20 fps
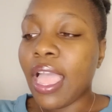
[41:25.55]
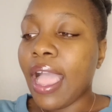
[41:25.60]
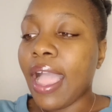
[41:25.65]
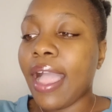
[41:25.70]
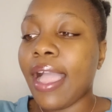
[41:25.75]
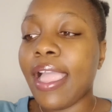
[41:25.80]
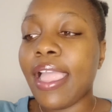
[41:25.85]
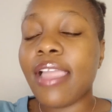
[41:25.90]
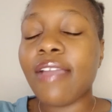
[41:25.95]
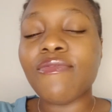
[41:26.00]

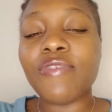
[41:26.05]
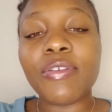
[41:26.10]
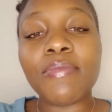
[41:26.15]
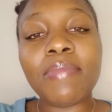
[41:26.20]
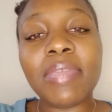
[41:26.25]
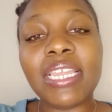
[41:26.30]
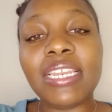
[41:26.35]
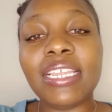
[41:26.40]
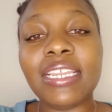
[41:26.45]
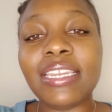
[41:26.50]
However
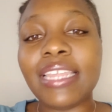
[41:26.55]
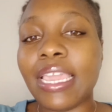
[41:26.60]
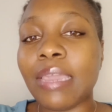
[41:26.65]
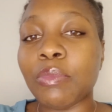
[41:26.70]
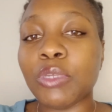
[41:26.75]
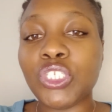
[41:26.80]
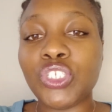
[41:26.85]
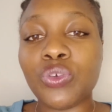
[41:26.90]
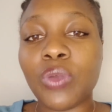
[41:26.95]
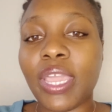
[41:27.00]
many
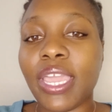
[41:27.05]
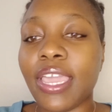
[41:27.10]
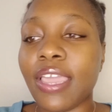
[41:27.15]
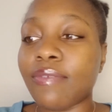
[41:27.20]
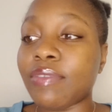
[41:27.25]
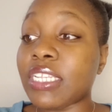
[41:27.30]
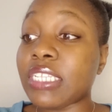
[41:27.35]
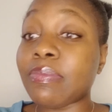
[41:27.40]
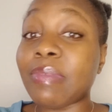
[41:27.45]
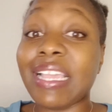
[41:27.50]
demons you
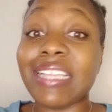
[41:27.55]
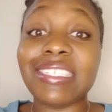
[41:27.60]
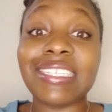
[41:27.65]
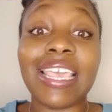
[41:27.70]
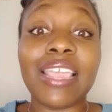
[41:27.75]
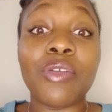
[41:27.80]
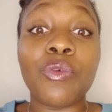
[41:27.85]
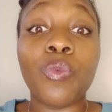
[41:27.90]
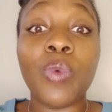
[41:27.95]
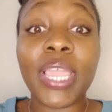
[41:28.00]
have, this might
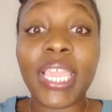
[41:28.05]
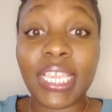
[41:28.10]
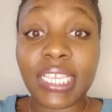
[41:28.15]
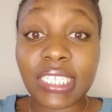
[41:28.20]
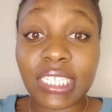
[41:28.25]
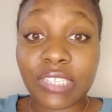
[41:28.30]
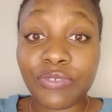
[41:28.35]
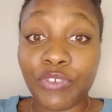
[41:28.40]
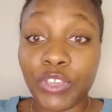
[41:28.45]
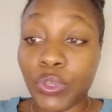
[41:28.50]
take
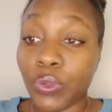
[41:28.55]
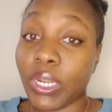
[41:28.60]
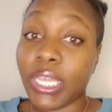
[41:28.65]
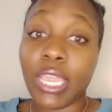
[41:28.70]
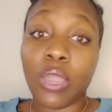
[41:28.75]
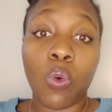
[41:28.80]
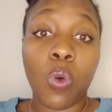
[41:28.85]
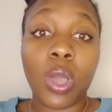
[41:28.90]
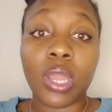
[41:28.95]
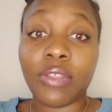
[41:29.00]
weeks for you to
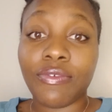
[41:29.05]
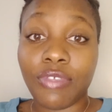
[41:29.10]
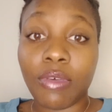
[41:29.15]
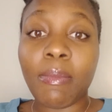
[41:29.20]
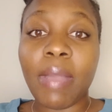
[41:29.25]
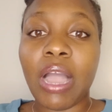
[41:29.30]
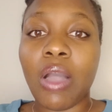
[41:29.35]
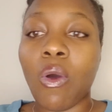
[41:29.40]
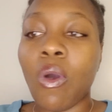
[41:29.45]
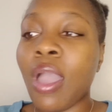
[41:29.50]
get all of
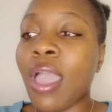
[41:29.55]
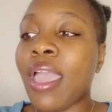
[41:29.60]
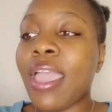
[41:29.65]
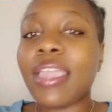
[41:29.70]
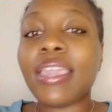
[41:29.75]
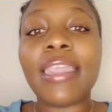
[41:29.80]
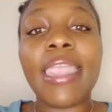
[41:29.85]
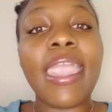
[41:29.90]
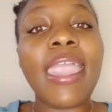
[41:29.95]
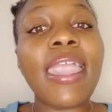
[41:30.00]
them out.
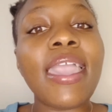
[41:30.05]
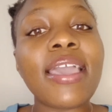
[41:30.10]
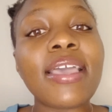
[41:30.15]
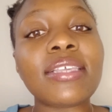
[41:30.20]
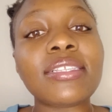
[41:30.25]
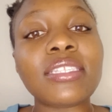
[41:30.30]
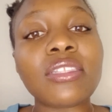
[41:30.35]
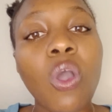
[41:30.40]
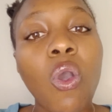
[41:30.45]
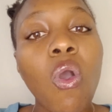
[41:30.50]

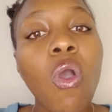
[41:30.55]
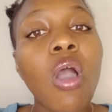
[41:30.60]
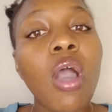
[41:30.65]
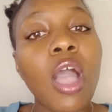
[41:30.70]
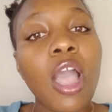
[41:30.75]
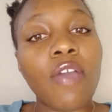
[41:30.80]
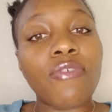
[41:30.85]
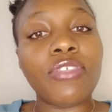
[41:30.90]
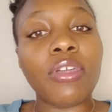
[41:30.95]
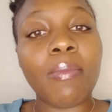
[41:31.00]
Cast all
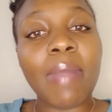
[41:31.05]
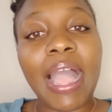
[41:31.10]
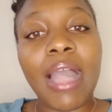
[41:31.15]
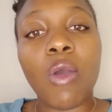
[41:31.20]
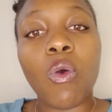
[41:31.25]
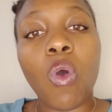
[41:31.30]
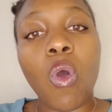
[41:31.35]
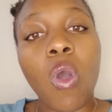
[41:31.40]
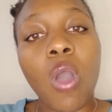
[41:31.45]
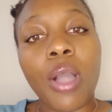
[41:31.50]
of them
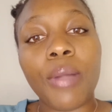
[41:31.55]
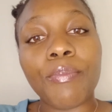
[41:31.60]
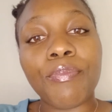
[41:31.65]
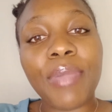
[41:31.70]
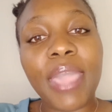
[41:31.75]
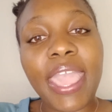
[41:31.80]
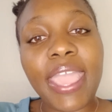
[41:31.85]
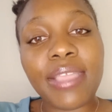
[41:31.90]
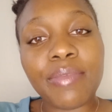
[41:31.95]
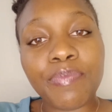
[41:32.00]
out on
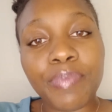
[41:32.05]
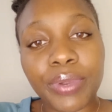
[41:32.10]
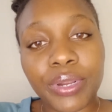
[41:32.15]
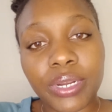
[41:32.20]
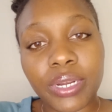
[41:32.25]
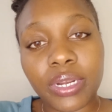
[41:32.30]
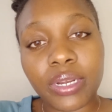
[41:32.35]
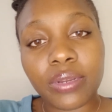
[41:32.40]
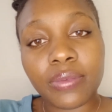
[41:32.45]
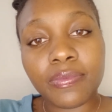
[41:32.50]

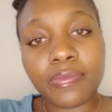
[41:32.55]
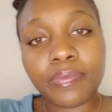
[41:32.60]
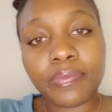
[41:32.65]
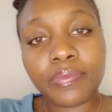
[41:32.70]
paper.